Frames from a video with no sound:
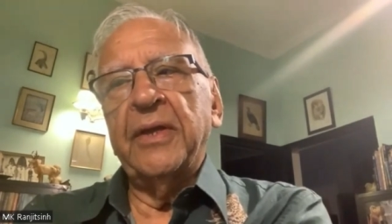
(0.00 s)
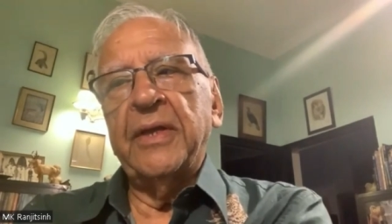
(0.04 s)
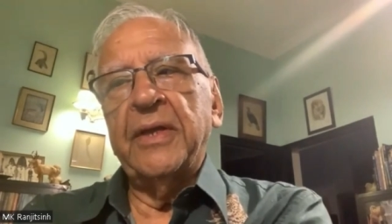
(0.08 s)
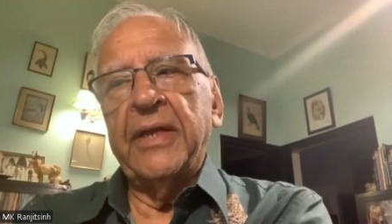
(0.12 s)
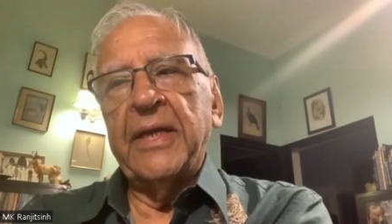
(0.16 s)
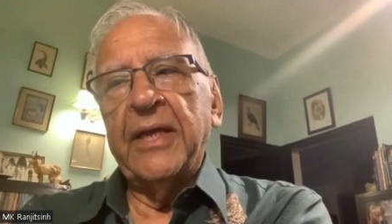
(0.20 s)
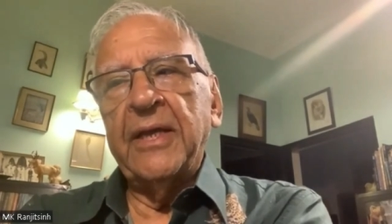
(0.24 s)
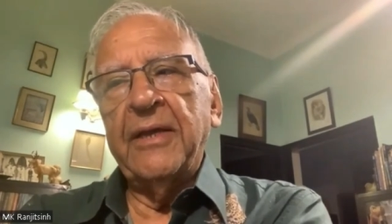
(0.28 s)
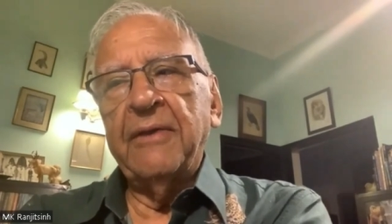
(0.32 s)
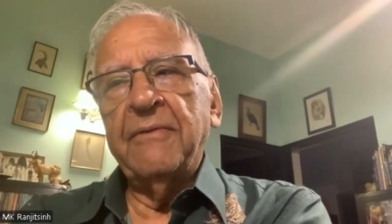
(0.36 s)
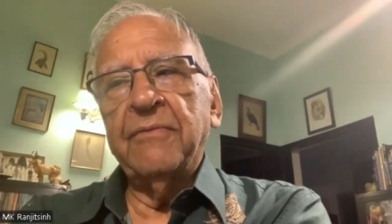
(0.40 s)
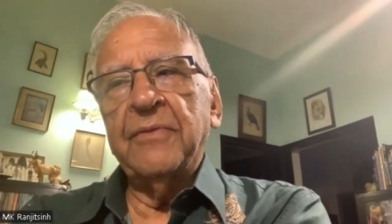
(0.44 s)

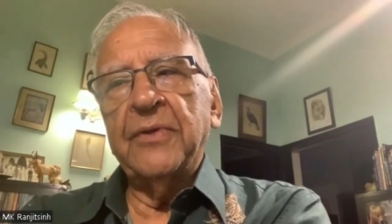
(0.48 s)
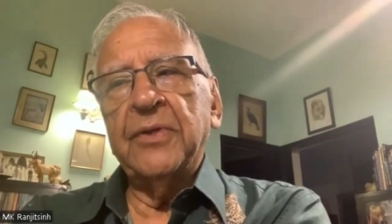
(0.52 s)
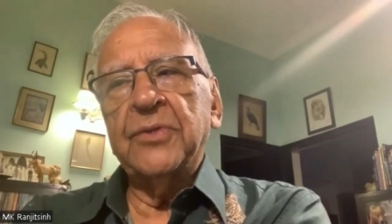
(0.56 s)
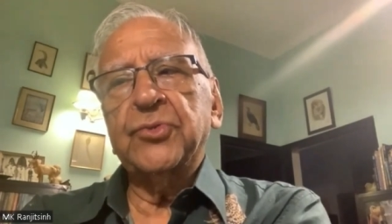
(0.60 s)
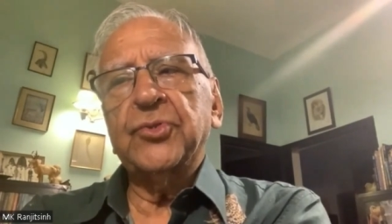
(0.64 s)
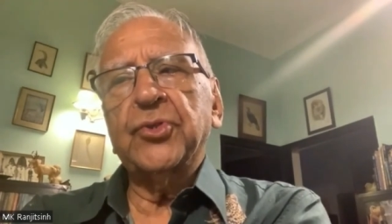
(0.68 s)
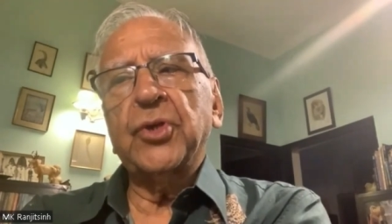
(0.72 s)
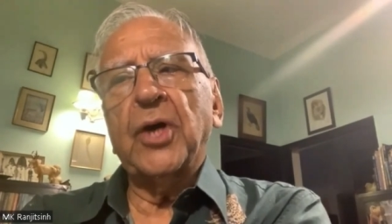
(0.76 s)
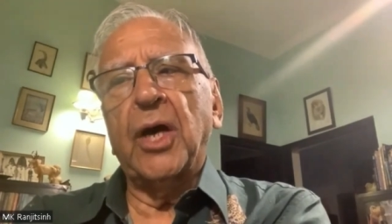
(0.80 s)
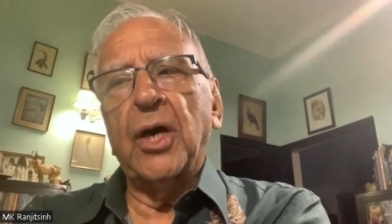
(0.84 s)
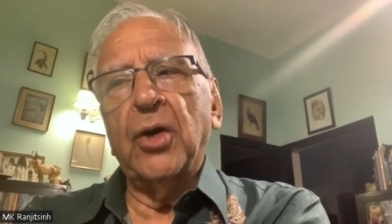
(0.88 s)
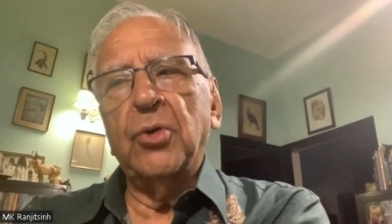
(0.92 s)
gave
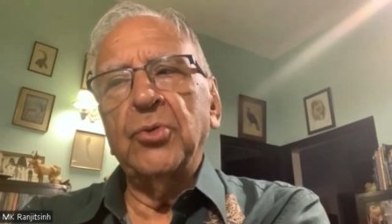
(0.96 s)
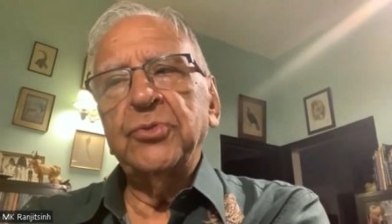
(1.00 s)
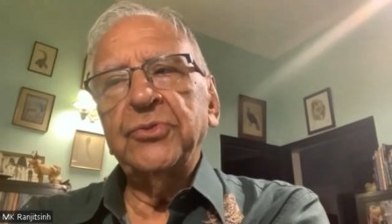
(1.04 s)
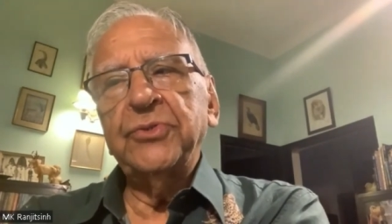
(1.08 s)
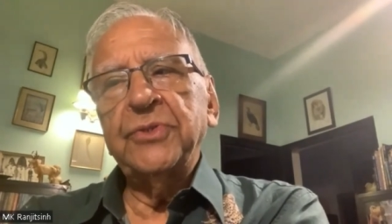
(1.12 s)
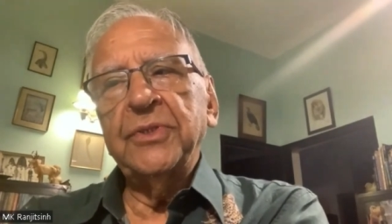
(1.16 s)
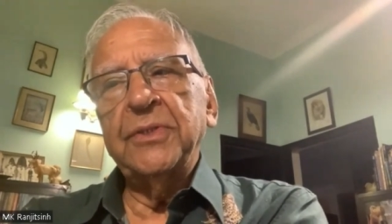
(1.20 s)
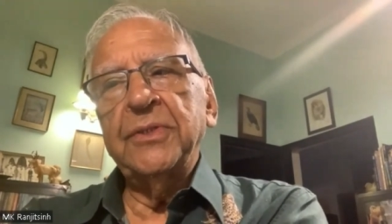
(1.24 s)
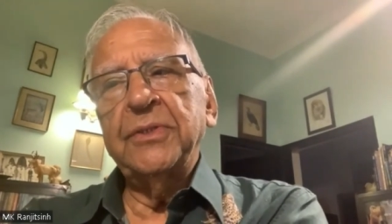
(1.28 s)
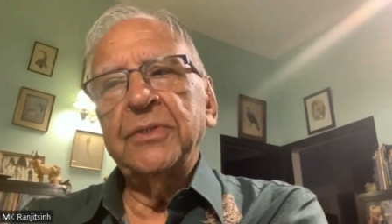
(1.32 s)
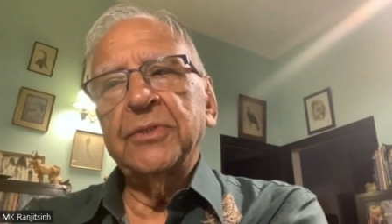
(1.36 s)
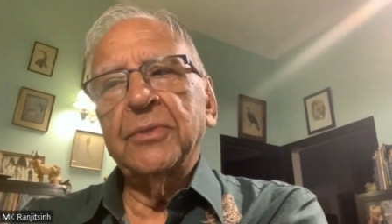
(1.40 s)

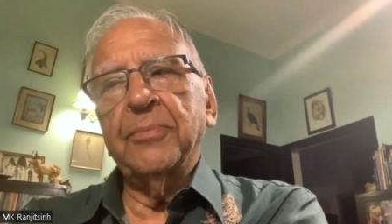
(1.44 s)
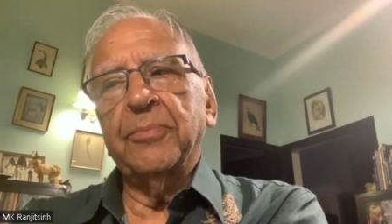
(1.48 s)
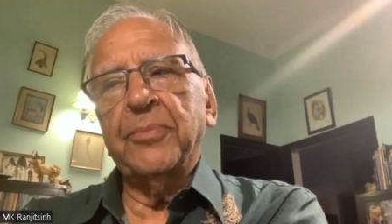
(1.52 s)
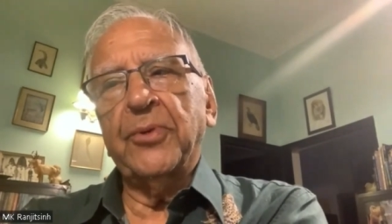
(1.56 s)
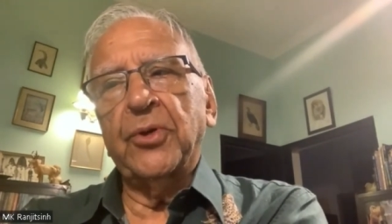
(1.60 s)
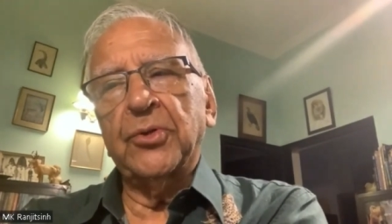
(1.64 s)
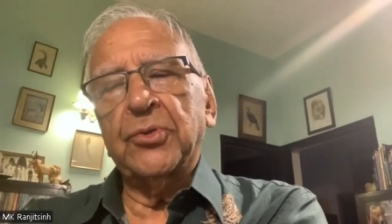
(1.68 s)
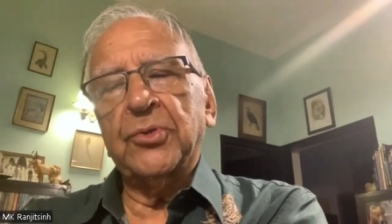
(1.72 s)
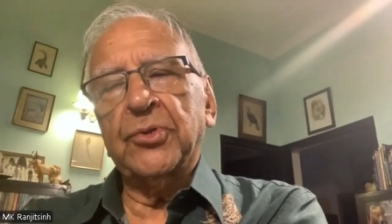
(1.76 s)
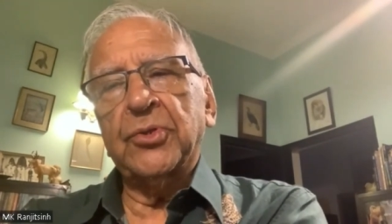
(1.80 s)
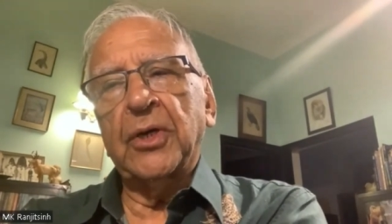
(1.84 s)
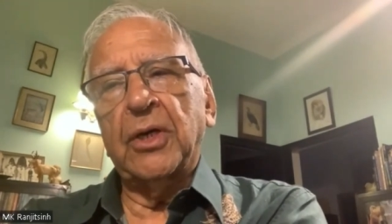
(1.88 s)
thousands
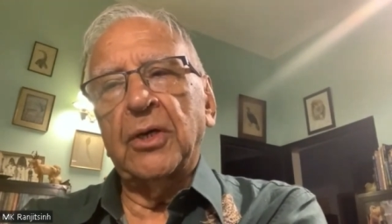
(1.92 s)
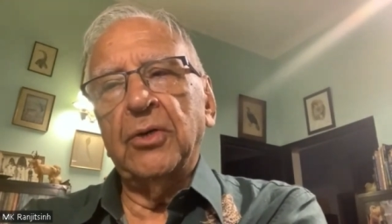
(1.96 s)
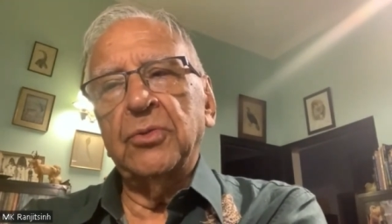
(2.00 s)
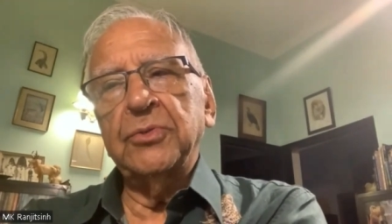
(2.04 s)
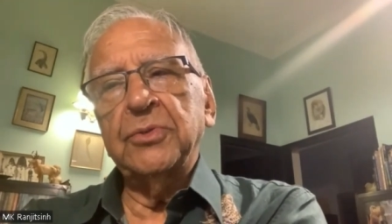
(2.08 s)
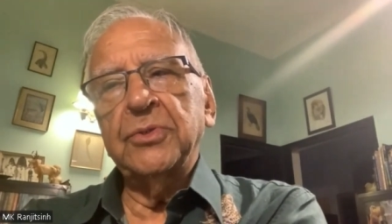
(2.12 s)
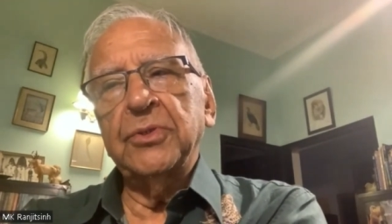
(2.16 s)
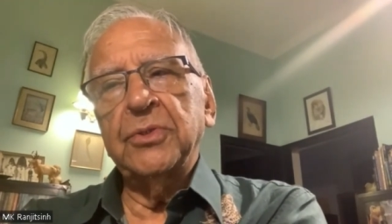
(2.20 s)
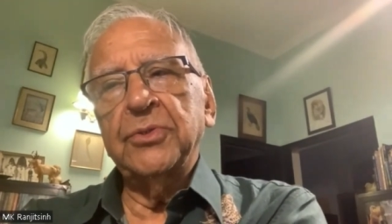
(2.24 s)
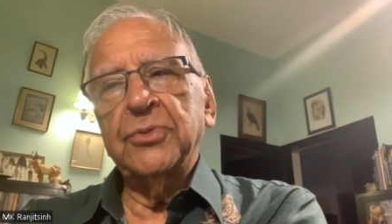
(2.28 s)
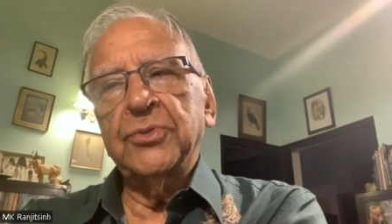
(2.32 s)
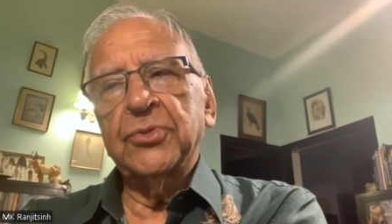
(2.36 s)
upon
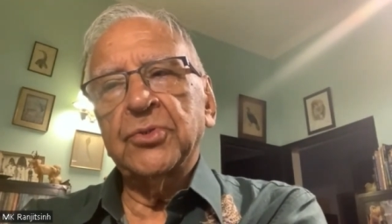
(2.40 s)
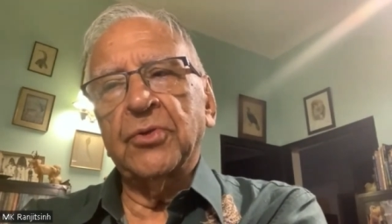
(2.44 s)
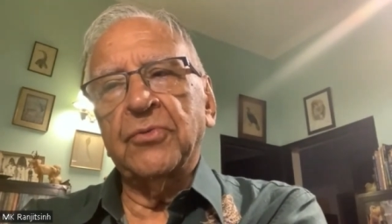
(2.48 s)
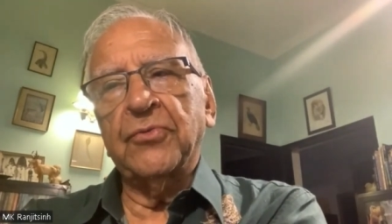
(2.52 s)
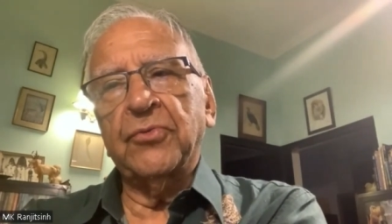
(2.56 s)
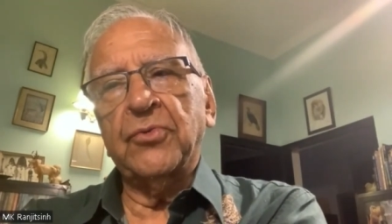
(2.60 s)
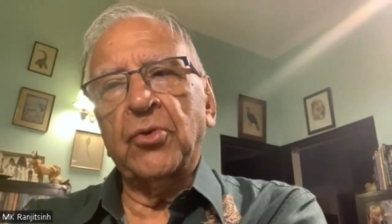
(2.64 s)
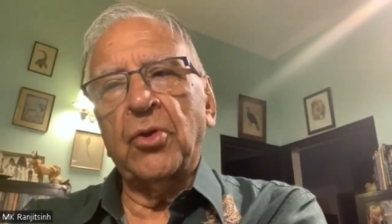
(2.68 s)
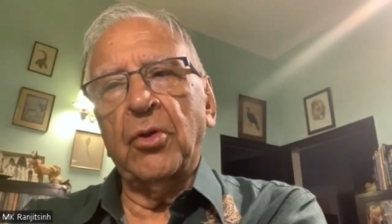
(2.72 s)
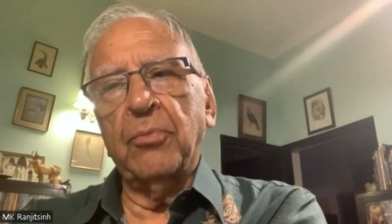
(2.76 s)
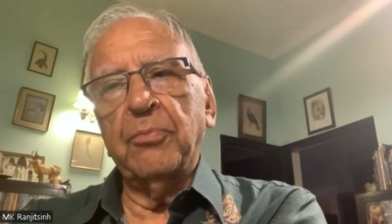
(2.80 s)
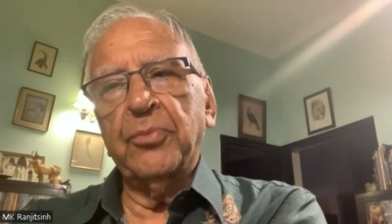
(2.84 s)
thousands
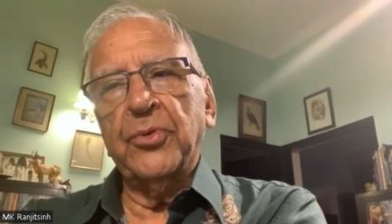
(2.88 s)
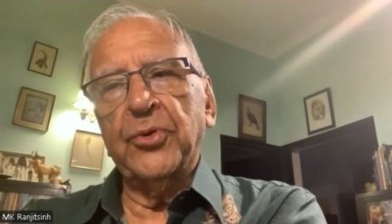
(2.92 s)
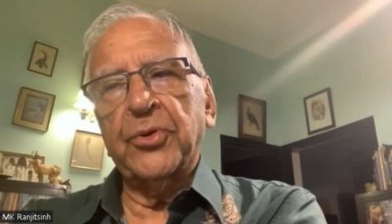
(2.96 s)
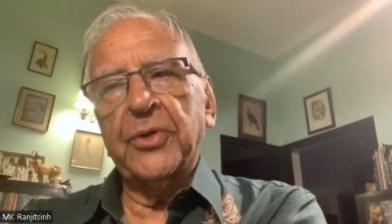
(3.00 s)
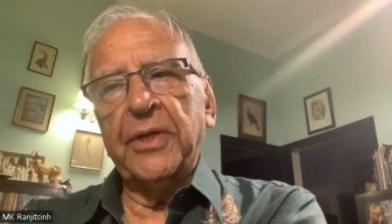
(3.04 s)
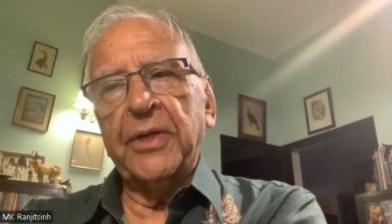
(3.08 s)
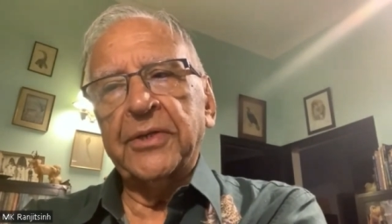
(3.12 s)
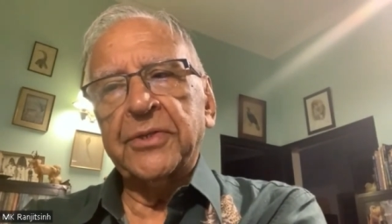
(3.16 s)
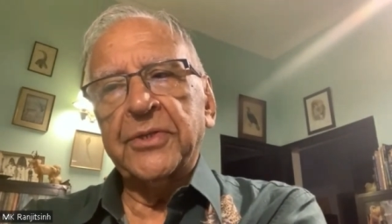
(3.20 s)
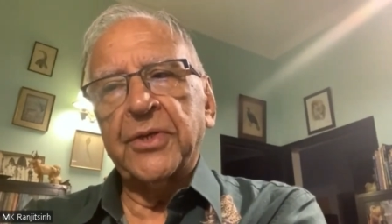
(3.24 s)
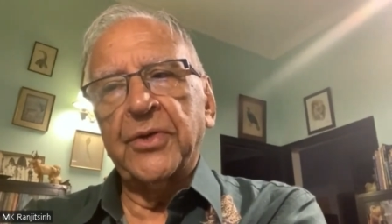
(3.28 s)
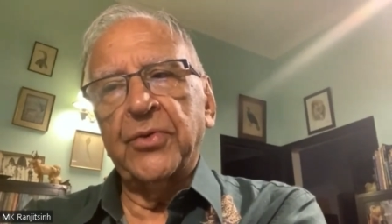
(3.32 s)
of crop
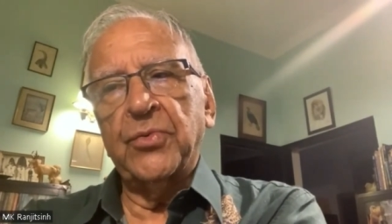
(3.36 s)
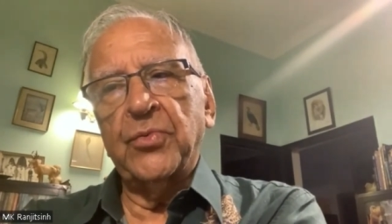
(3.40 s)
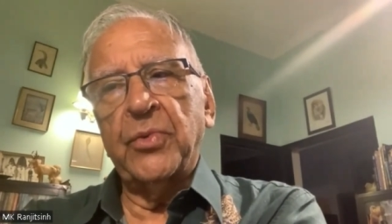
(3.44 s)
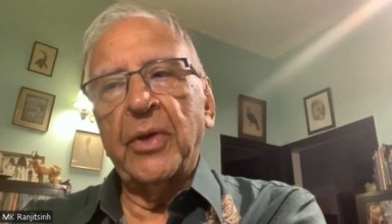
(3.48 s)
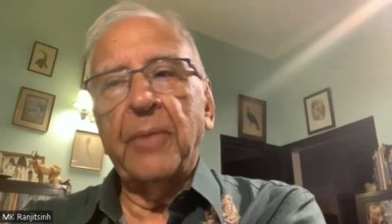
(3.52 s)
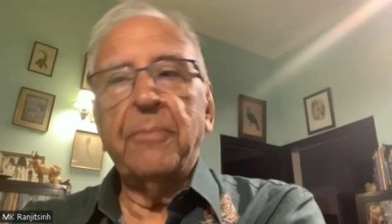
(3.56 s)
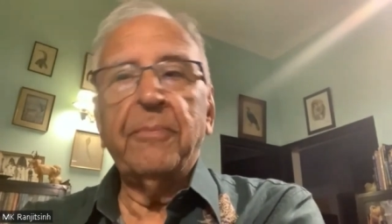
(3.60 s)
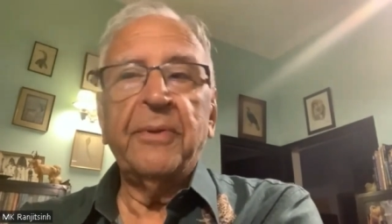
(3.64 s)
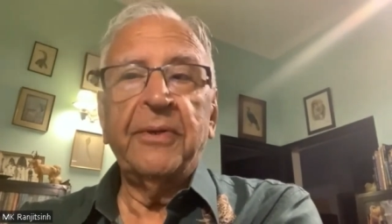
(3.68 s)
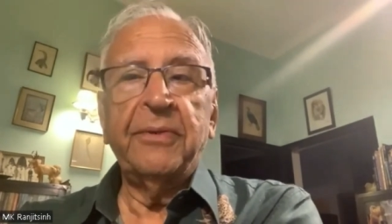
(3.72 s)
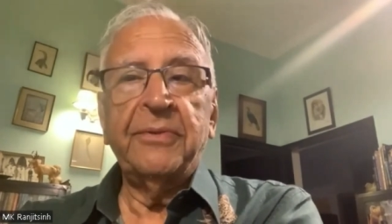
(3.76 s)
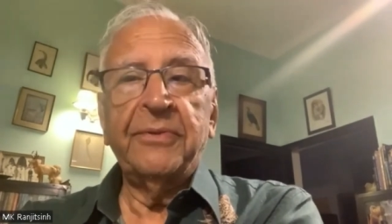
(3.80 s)
protection
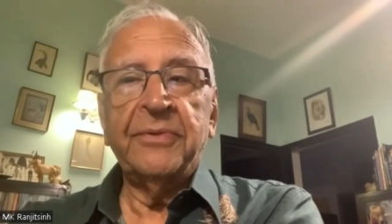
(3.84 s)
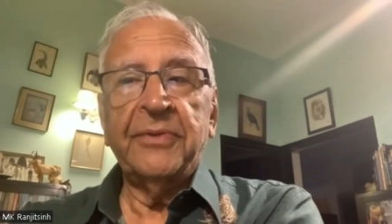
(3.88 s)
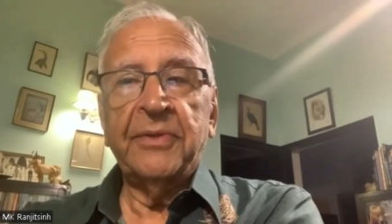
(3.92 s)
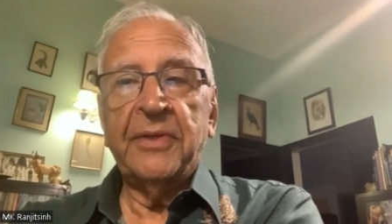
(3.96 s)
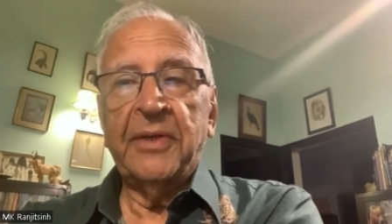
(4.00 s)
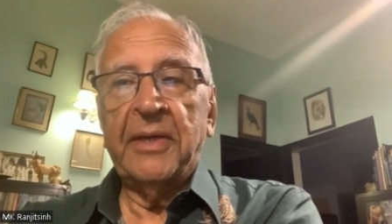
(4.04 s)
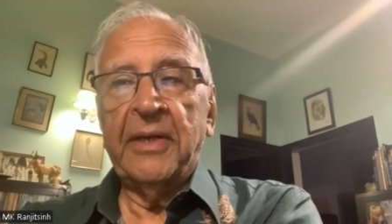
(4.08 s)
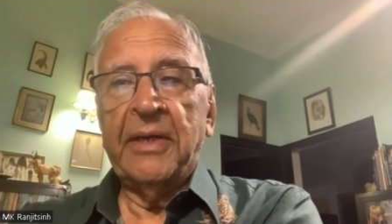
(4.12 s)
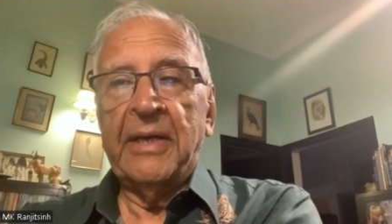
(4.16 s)
weapons,